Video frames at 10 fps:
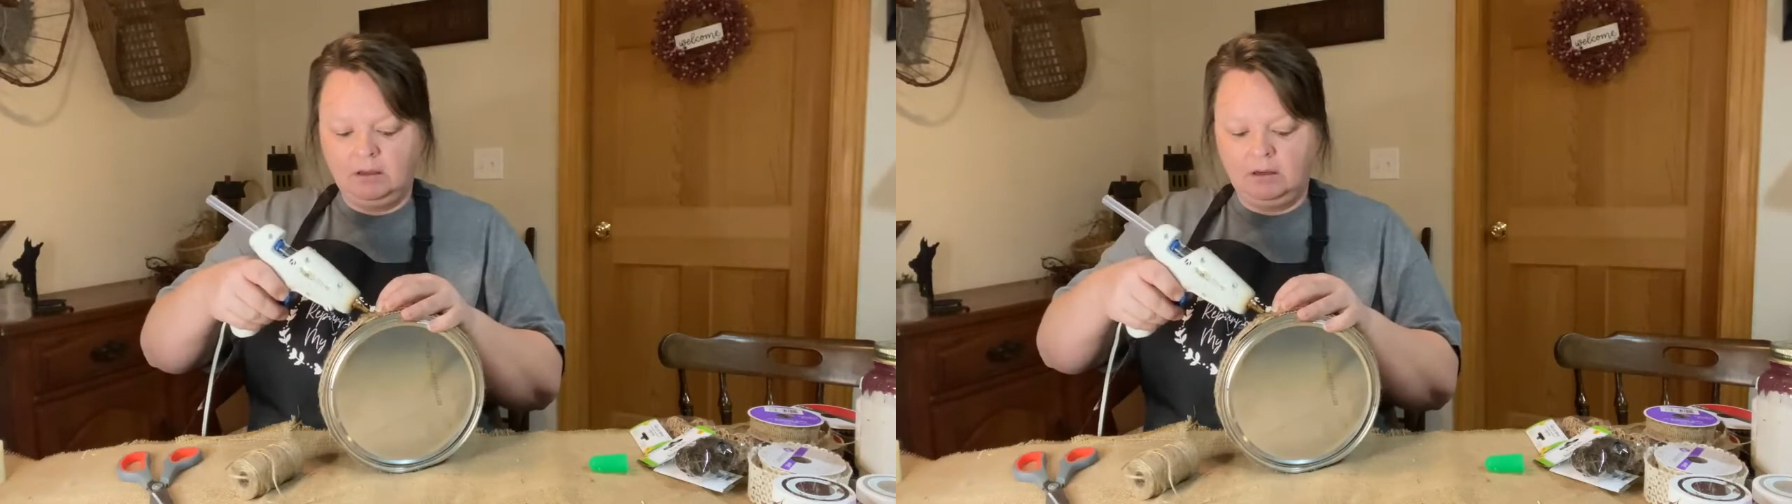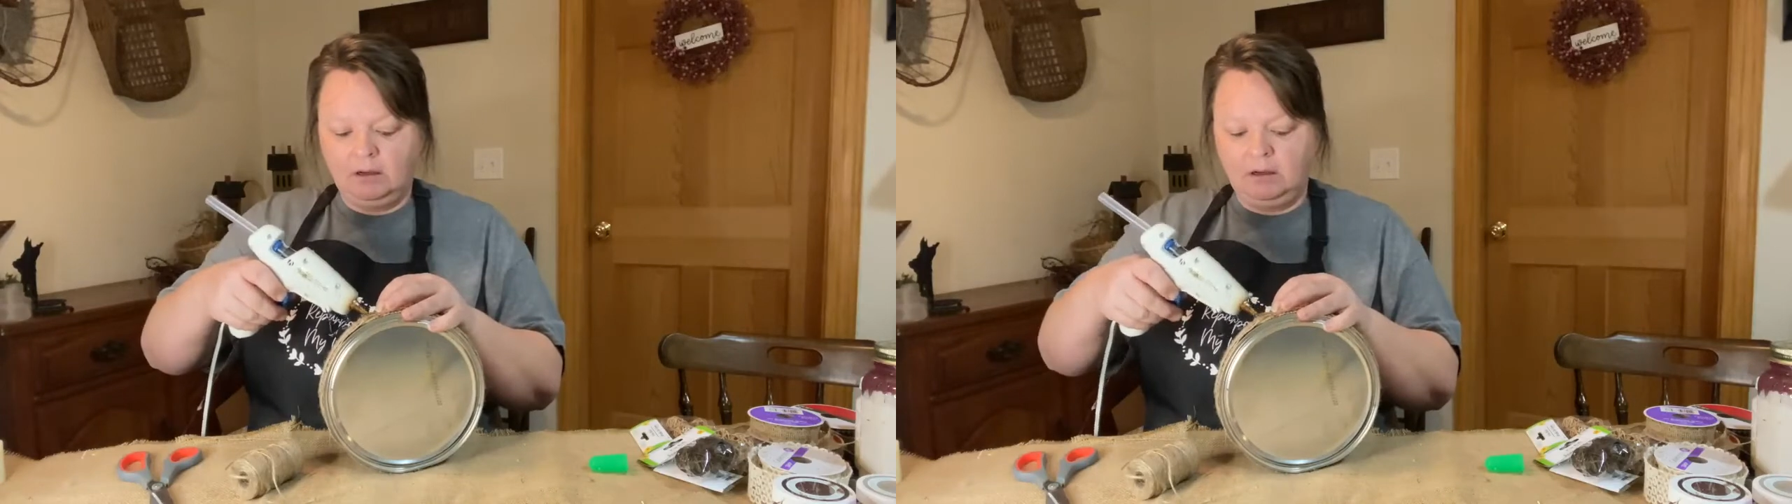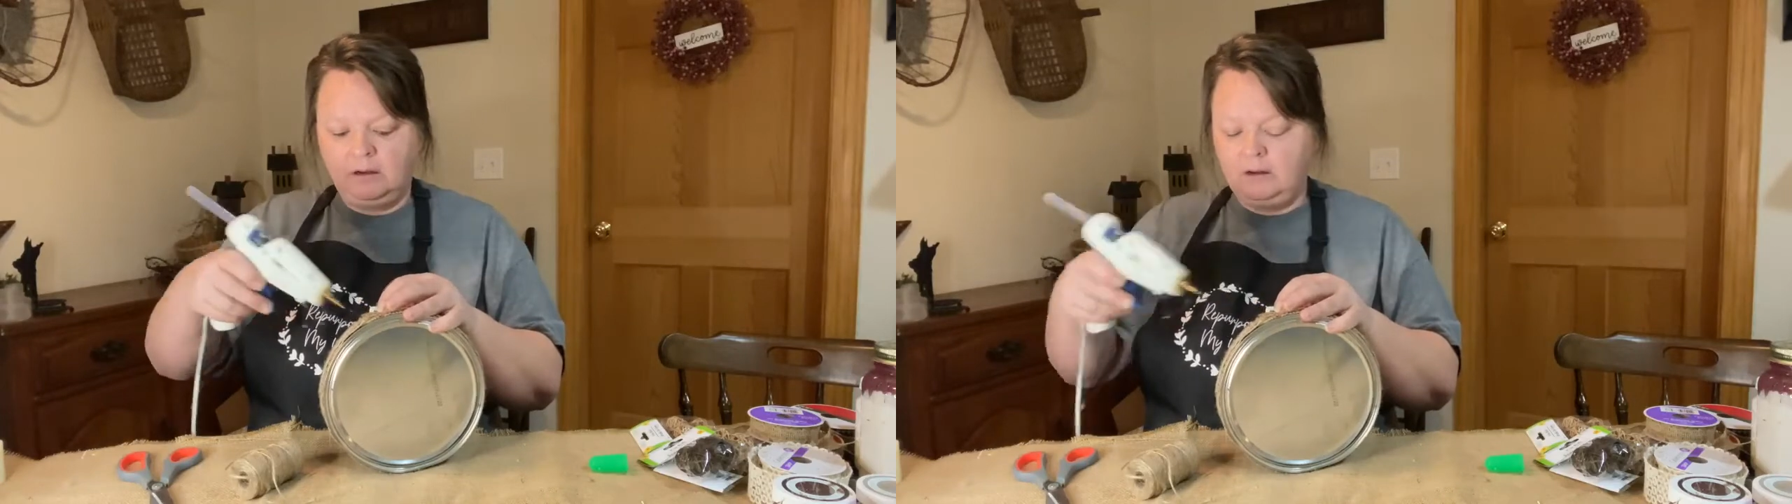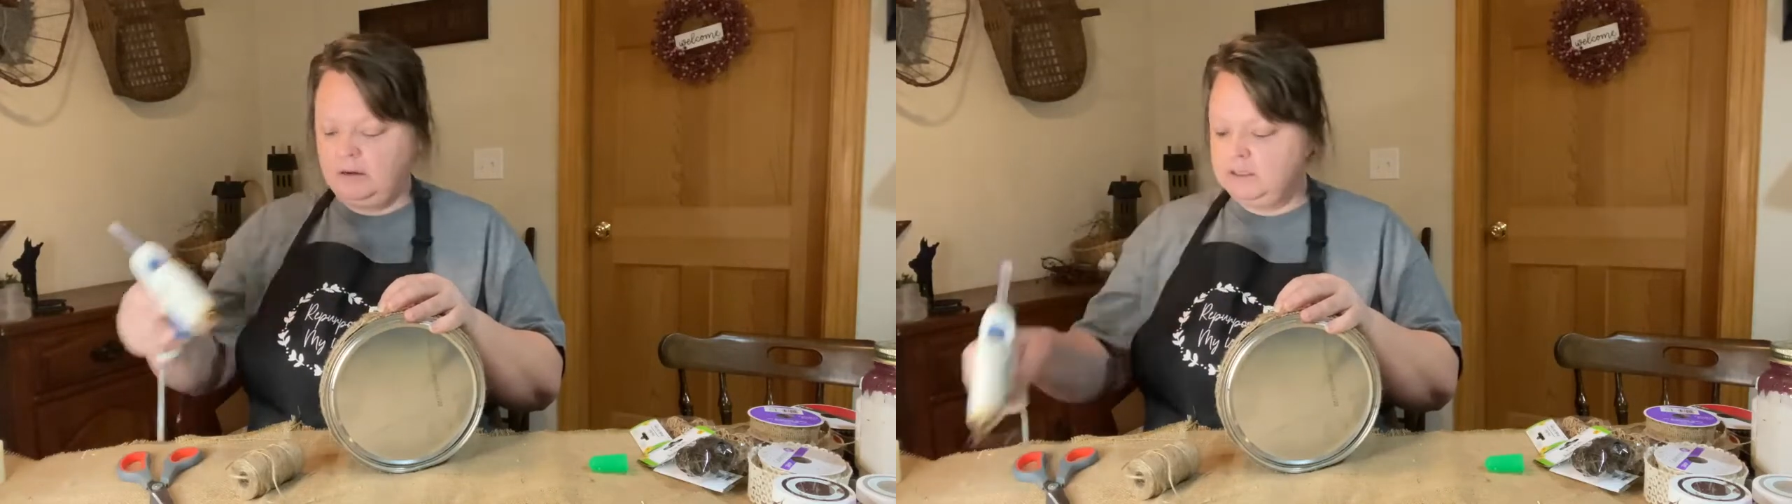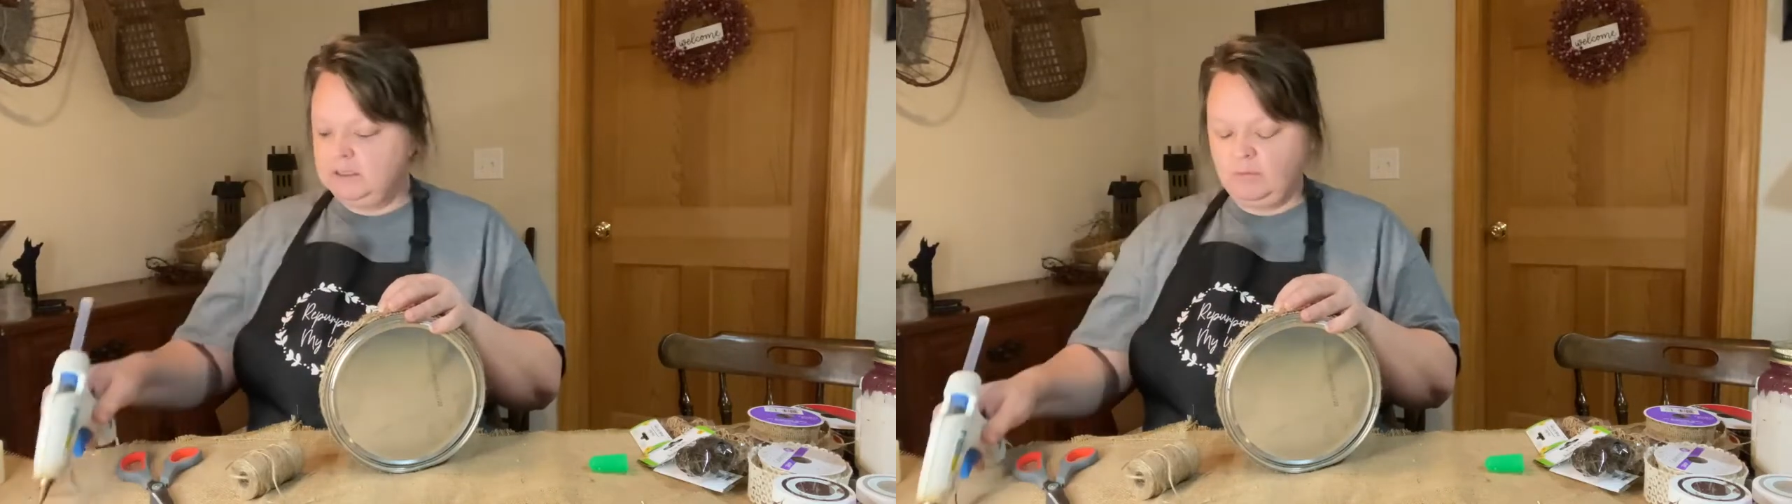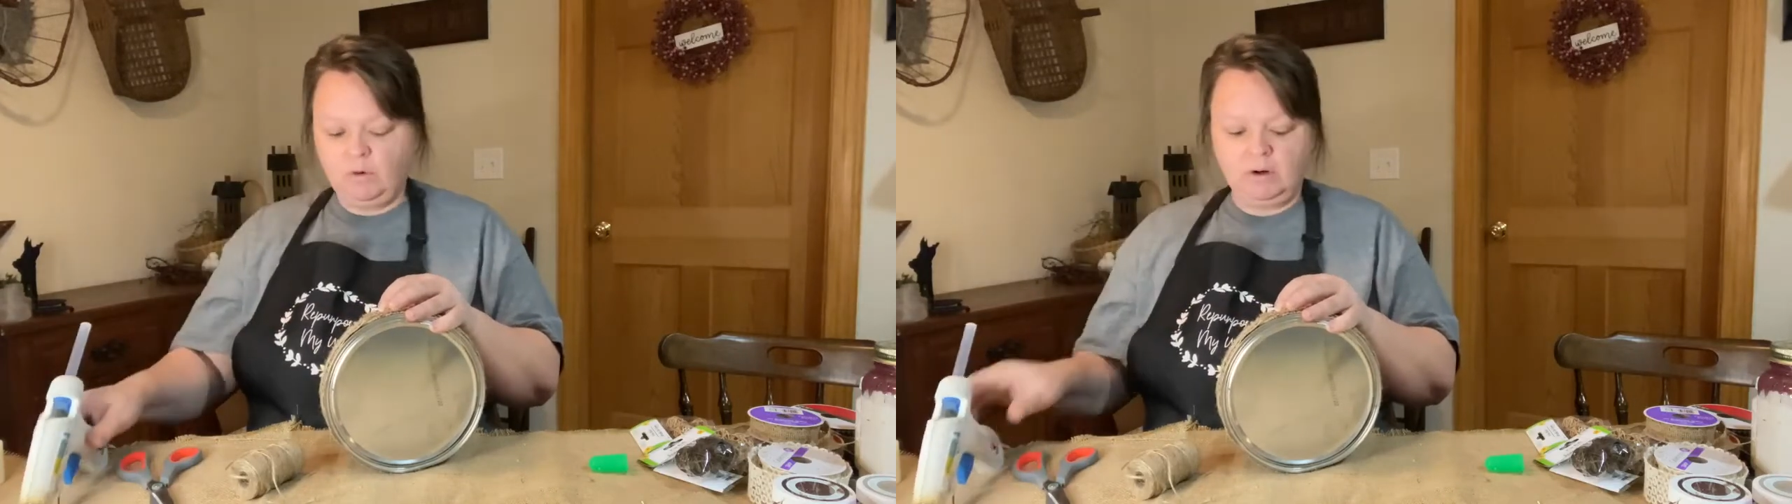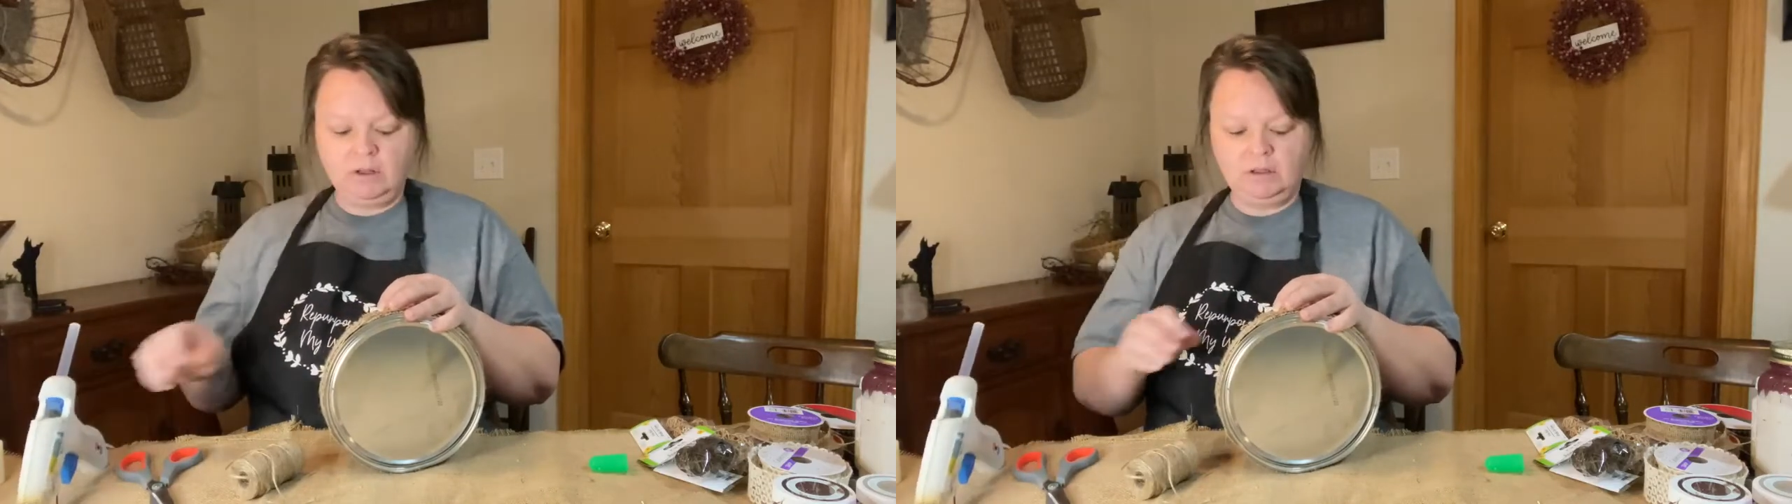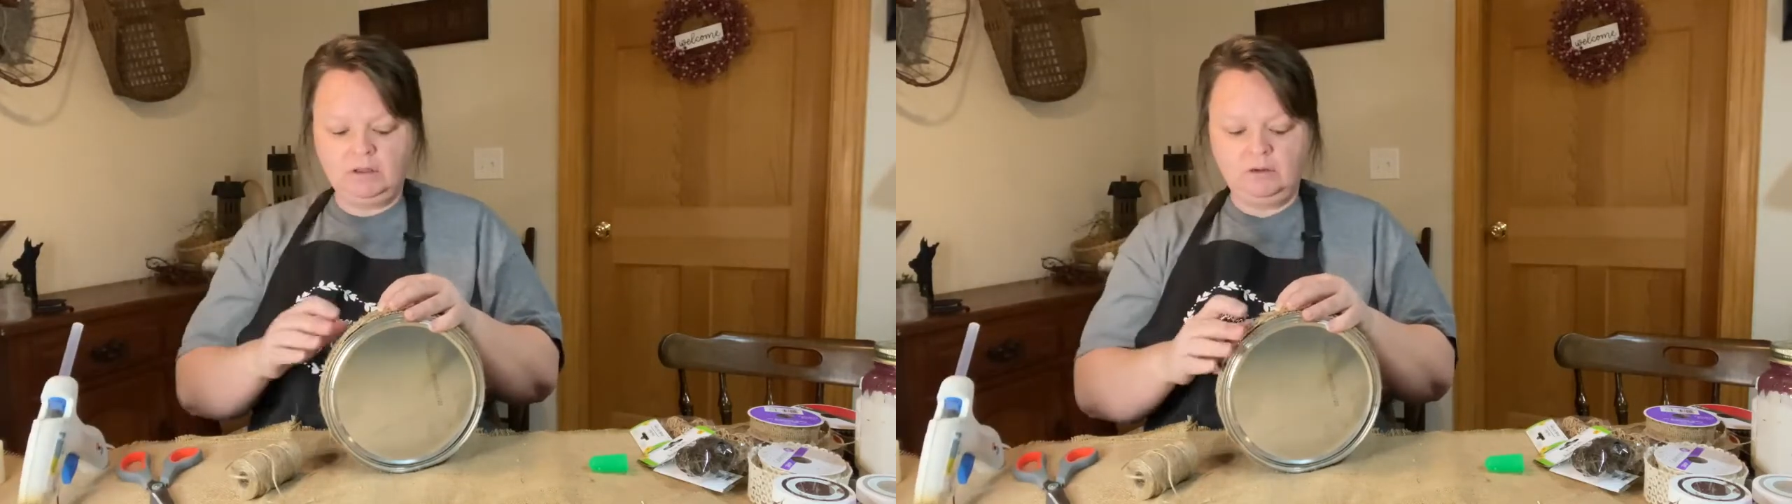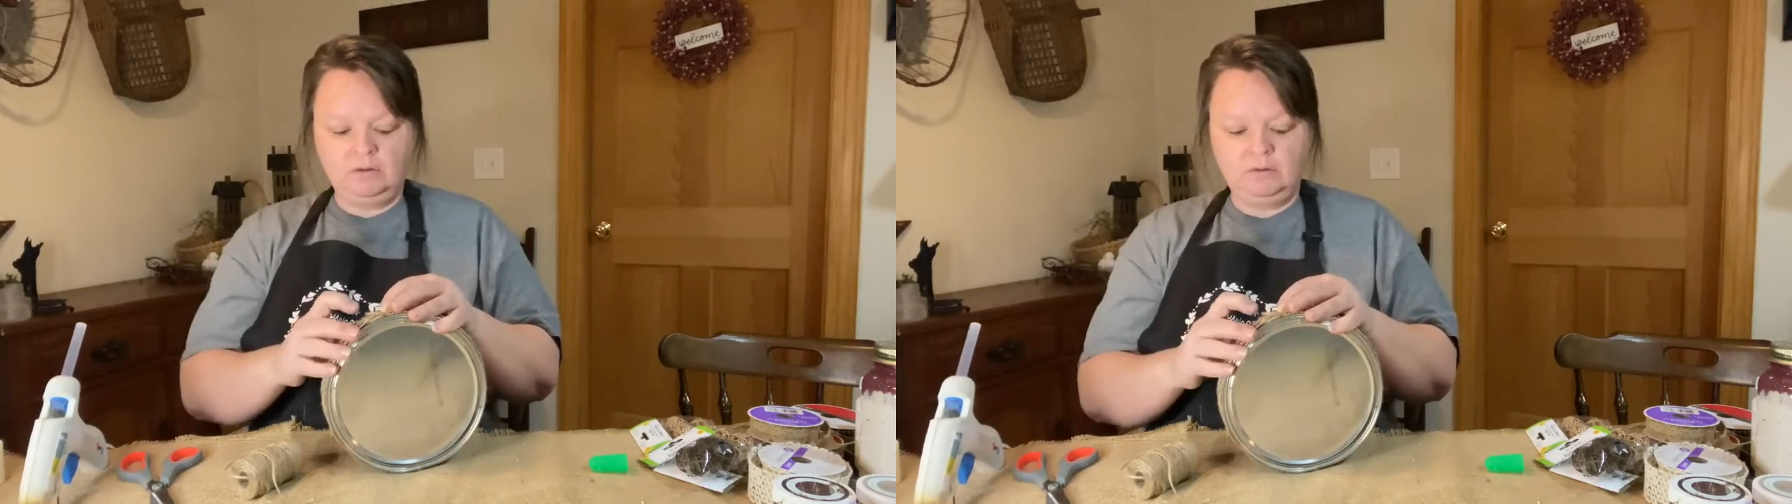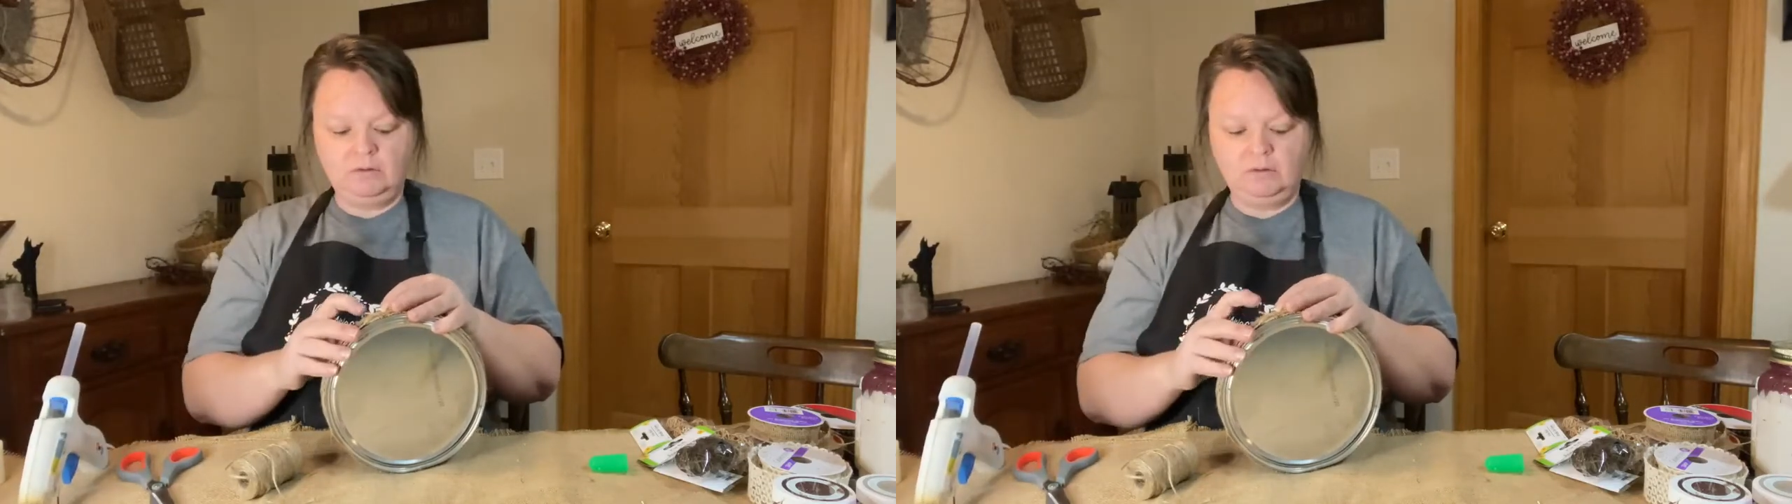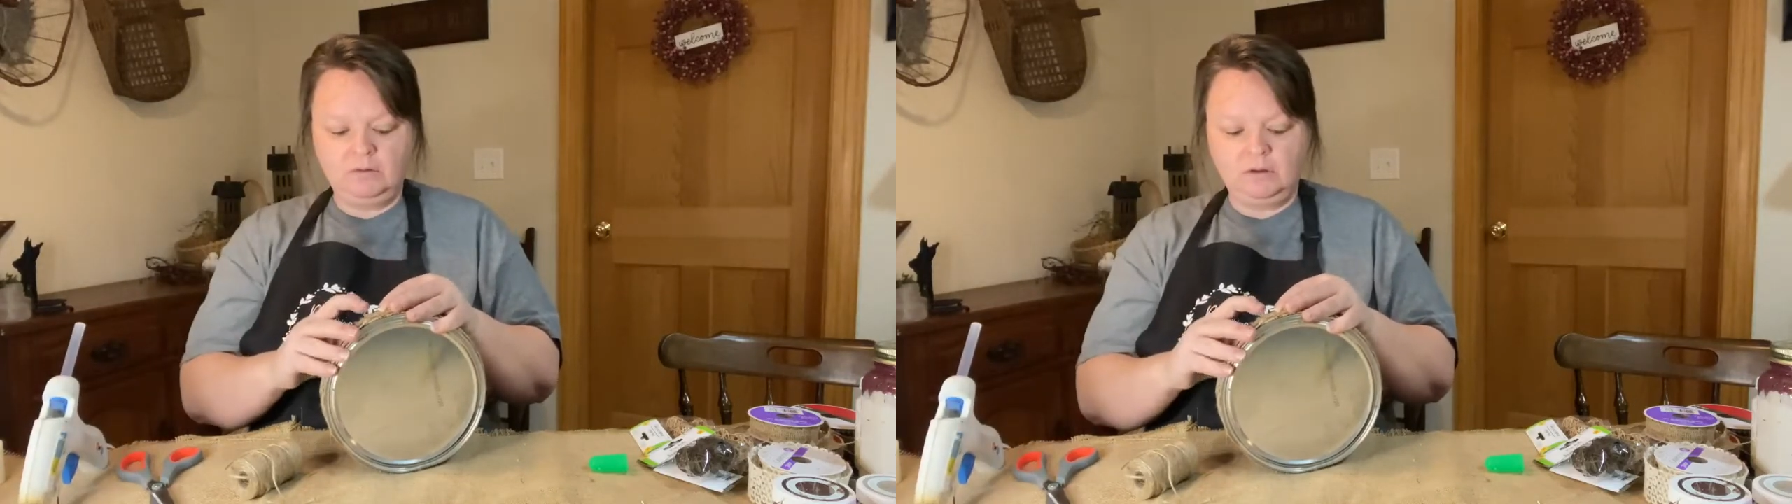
Mm, some more glue.